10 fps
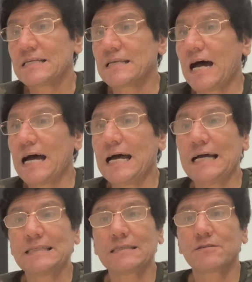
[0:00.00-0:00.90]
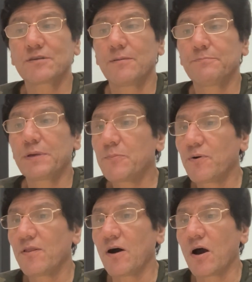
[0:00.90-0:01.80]
And some
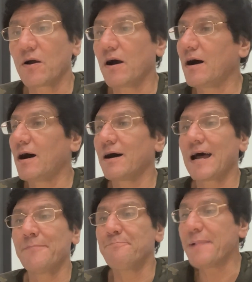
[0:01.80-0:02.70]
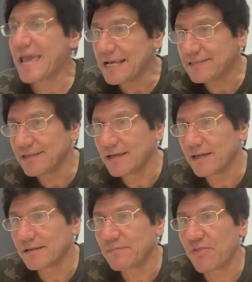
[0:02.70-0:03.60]
people are amazing
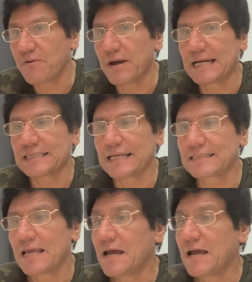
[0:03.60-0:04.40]
in mathematics,